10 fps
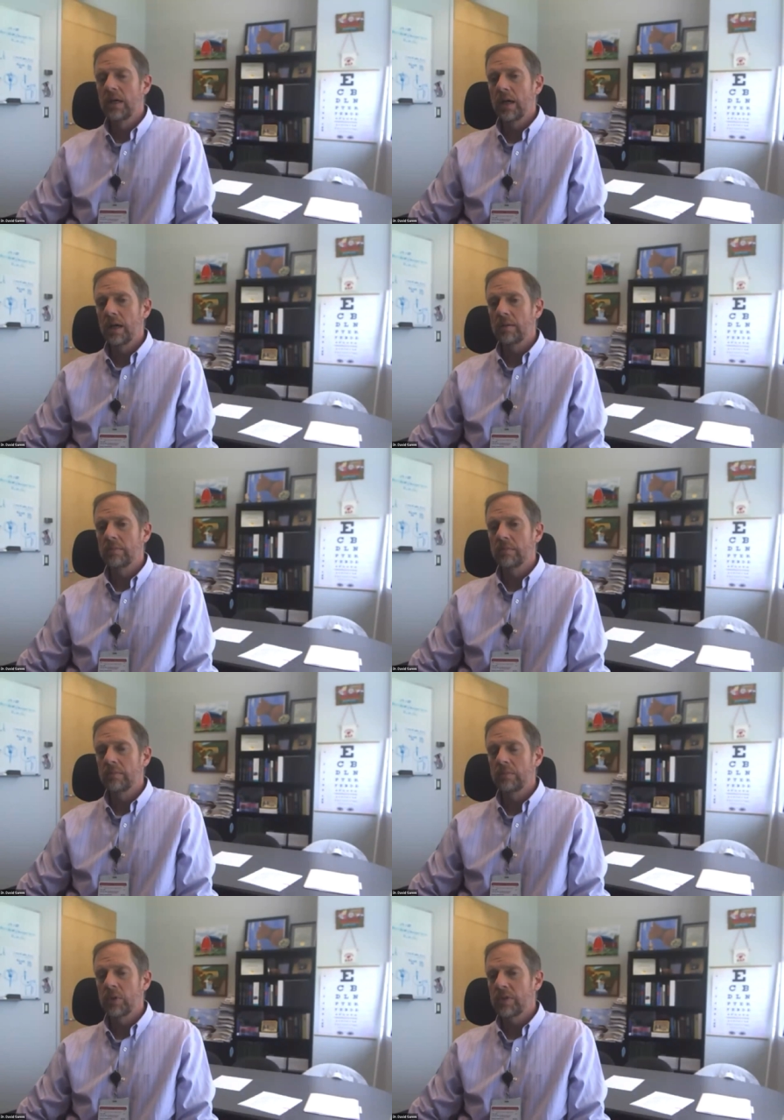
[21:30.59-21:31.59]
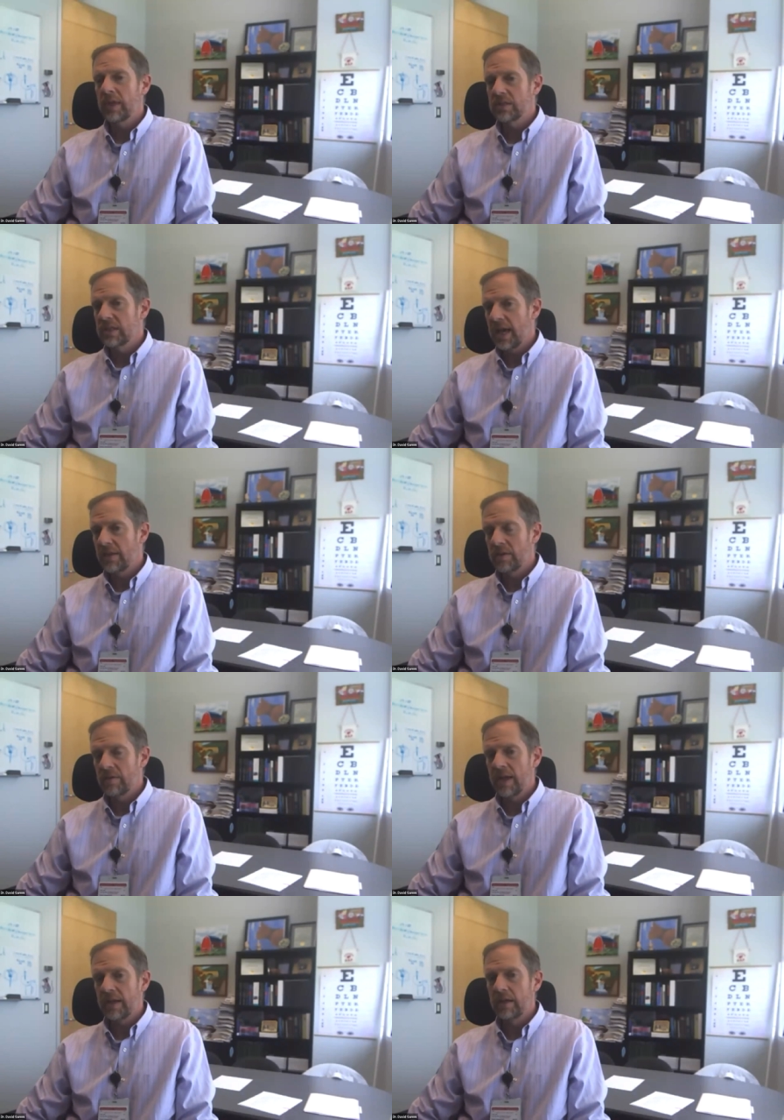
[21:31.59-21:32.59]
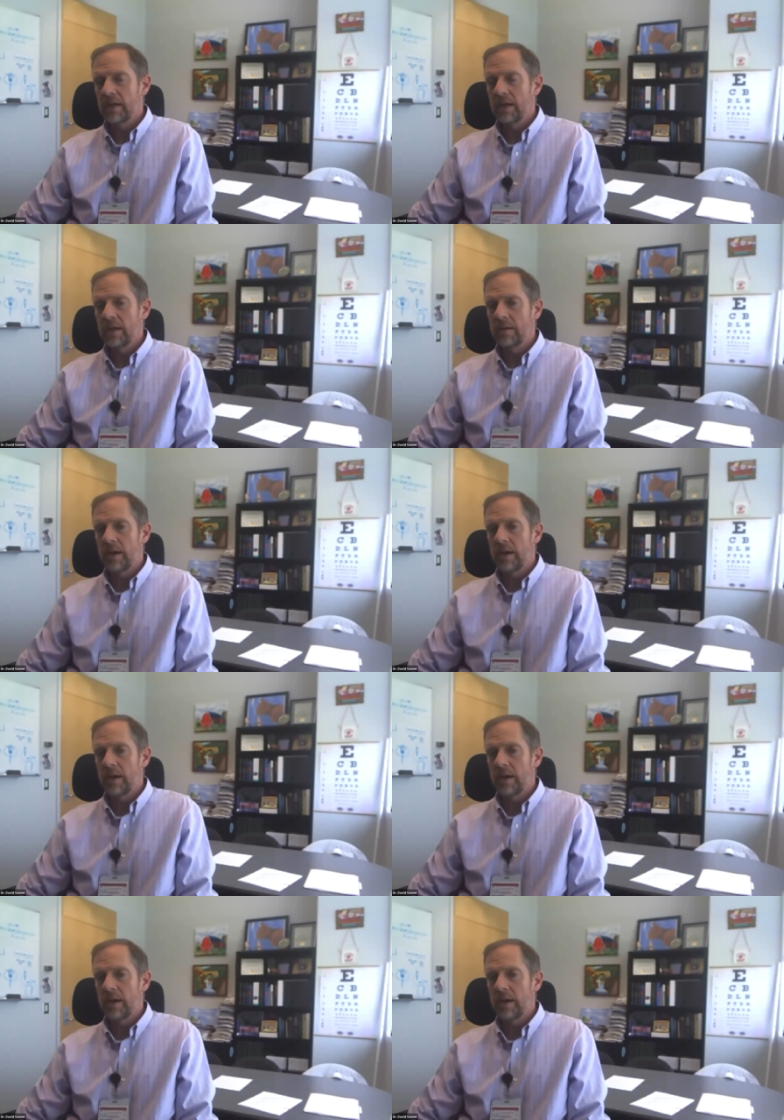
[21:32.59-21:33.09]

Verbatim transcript: um, put things together that uh,